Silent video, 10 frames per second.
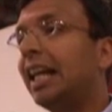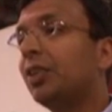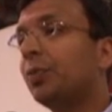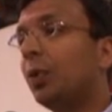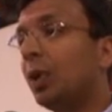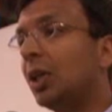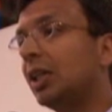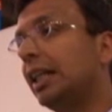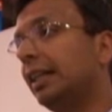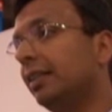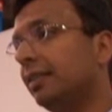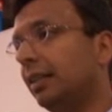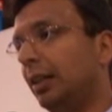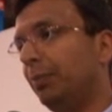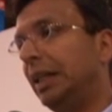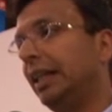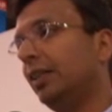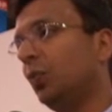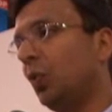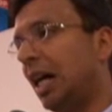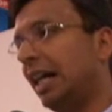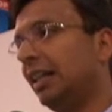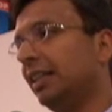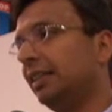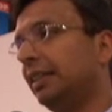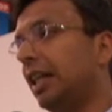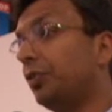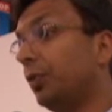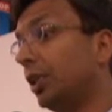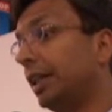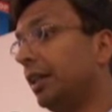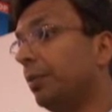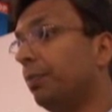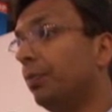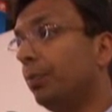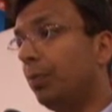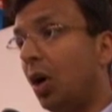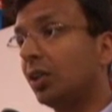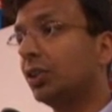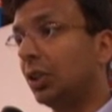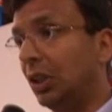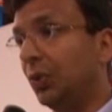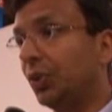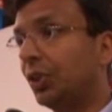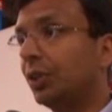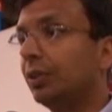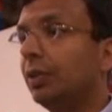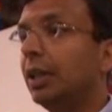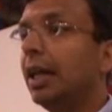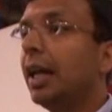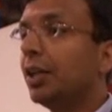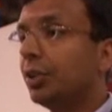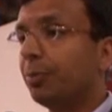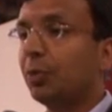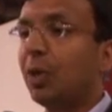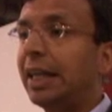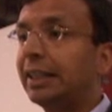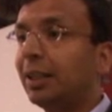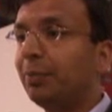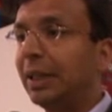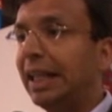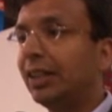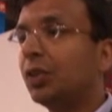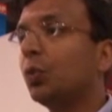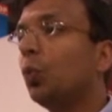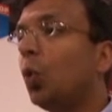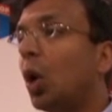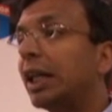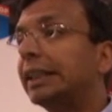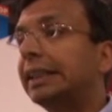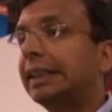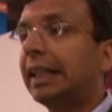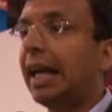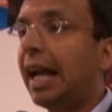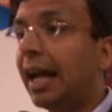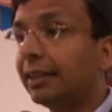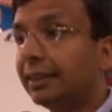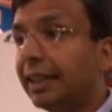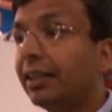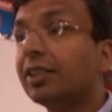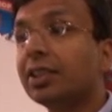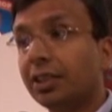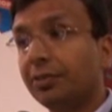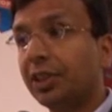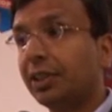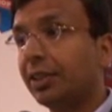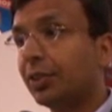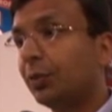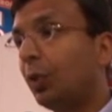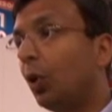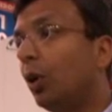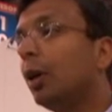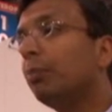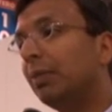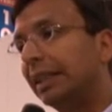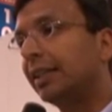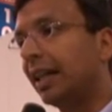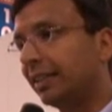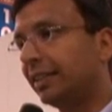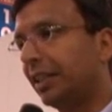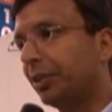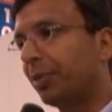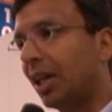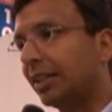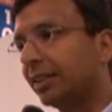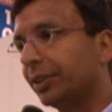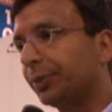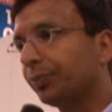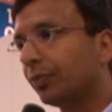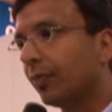It, was, it is a complete wireless network in a box solution to provide complete voice and data services for mid-sized enterprises.